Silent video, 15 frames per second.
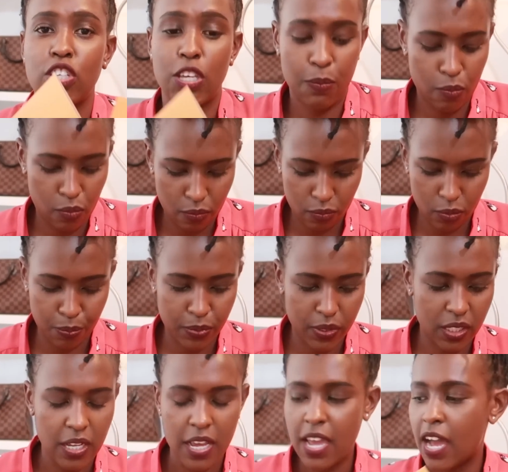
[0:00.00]
keep
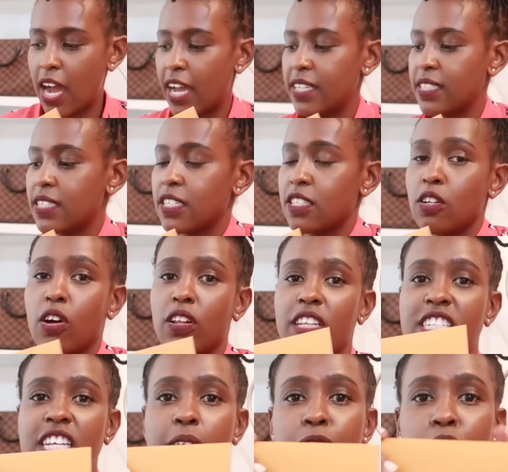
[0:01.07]
I insist all
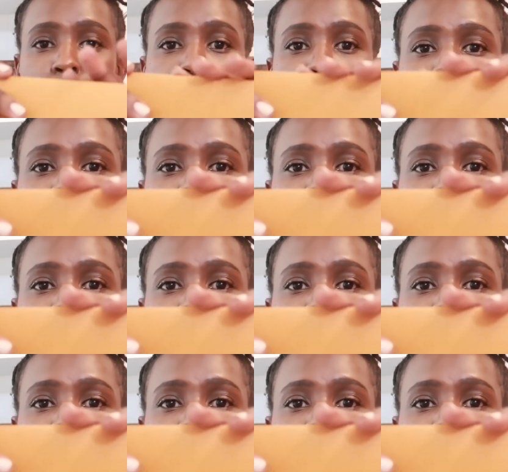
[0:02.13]
the time for you